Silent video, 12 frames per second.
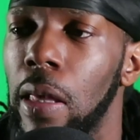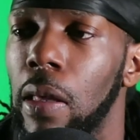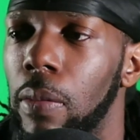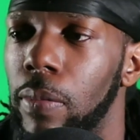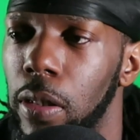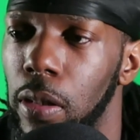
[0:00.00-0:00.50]

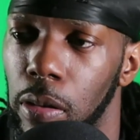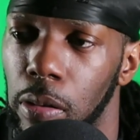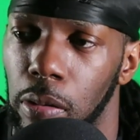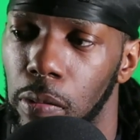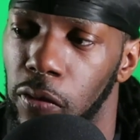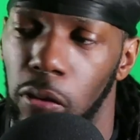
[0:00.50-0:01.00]
Because if
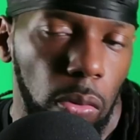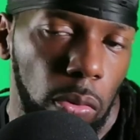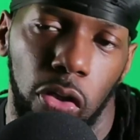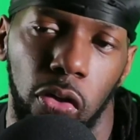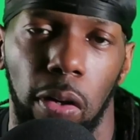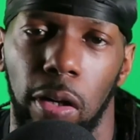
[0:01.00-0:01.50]
you don't enjoy
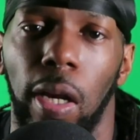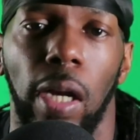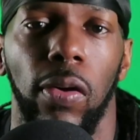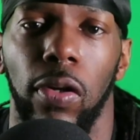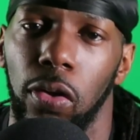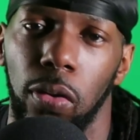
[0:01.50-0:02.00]
it, you're not going to
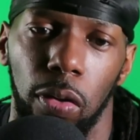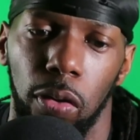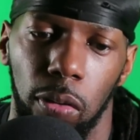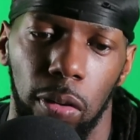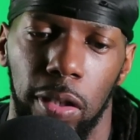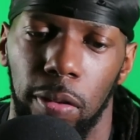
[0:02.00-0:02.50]
do it. You're going
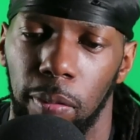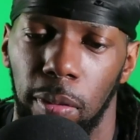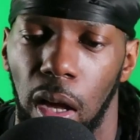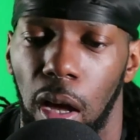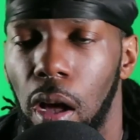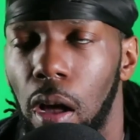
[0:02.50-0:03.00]
to be like,
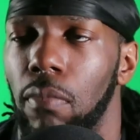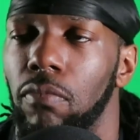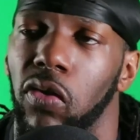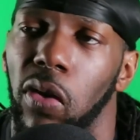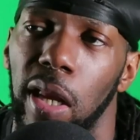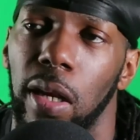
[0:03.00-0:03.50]
I'm
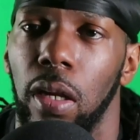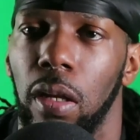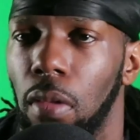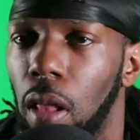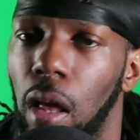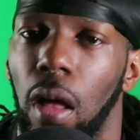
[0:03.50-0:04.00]
dreading it.
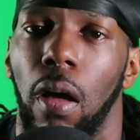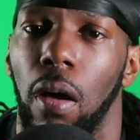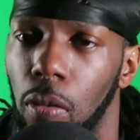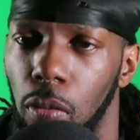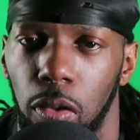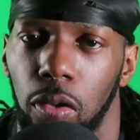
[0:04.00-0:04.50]
I don't
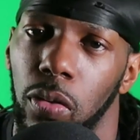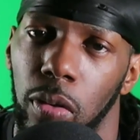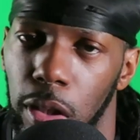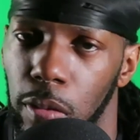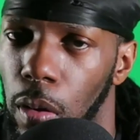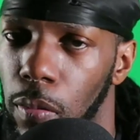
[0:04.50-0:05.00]
want to do this.
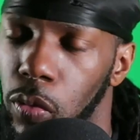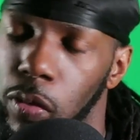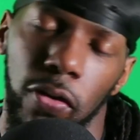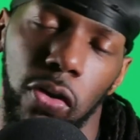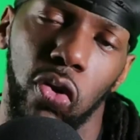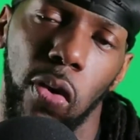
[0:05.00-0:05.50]
But when you
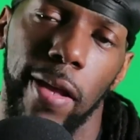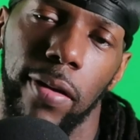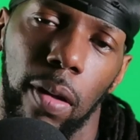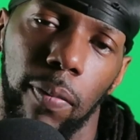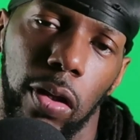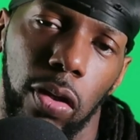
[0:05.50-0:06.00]
dread
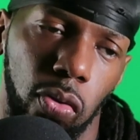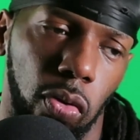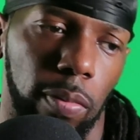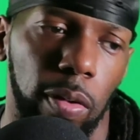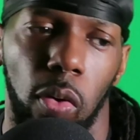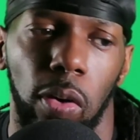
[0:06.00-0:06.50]
something, you're going to be
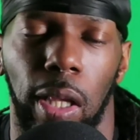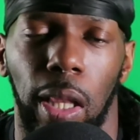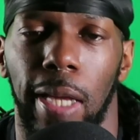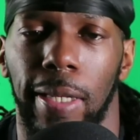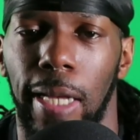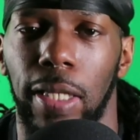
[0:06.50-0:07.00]
more inclined
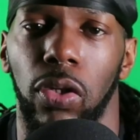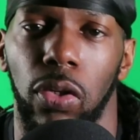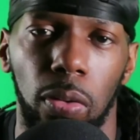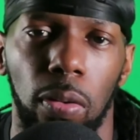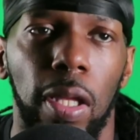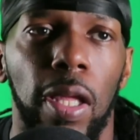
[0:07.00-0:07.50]
not to do it.
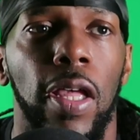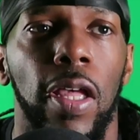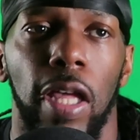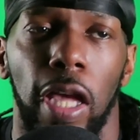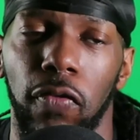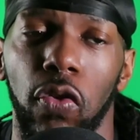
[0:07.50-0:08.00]

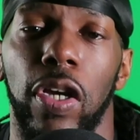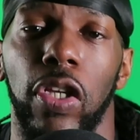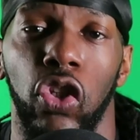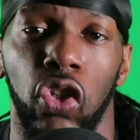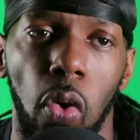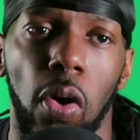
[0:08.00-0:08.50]
If you
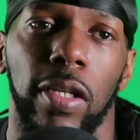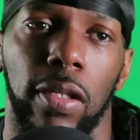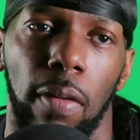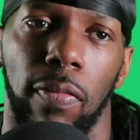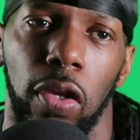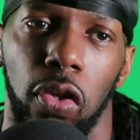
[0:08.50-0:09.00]
enjoy
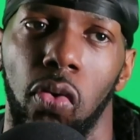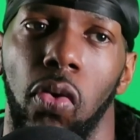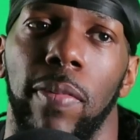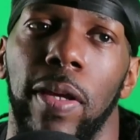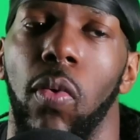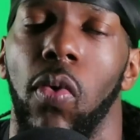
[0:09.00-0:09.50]
something, you're going to be
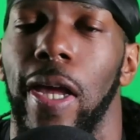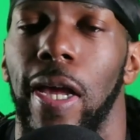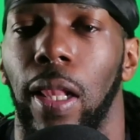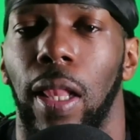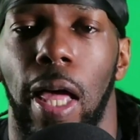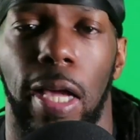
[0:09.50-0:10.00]
more
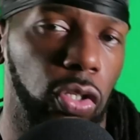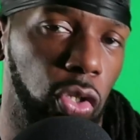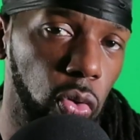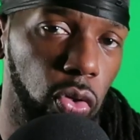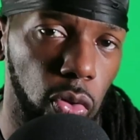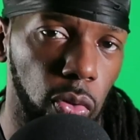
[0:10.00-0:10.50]
inclined to
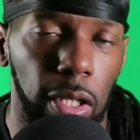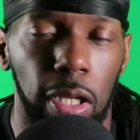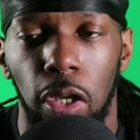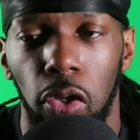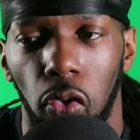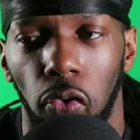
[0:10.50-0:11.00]
do it.
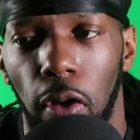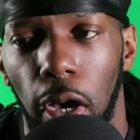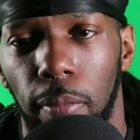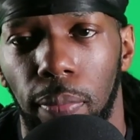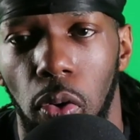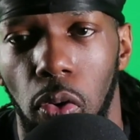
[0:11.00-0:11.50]
So find a
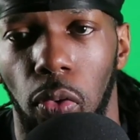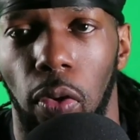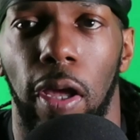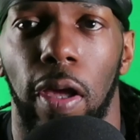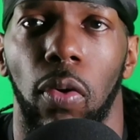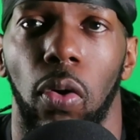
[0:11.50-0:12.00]
program
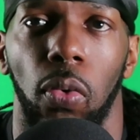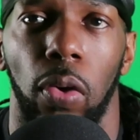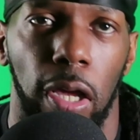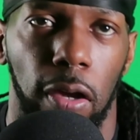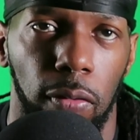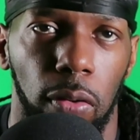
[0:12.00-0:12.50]
or
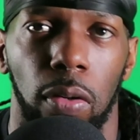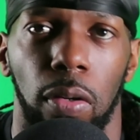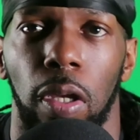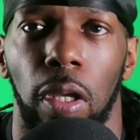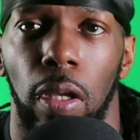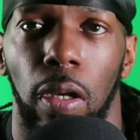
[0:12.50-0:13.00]
whatever
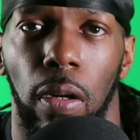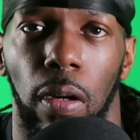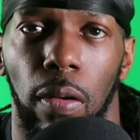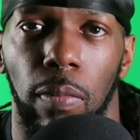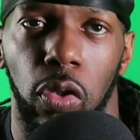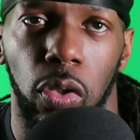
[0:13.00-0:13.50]

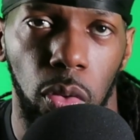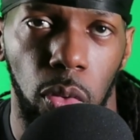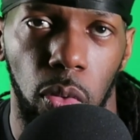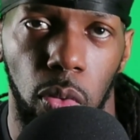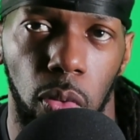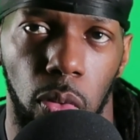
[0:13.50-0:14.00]

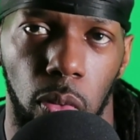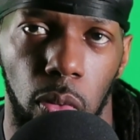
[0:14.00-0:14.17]
to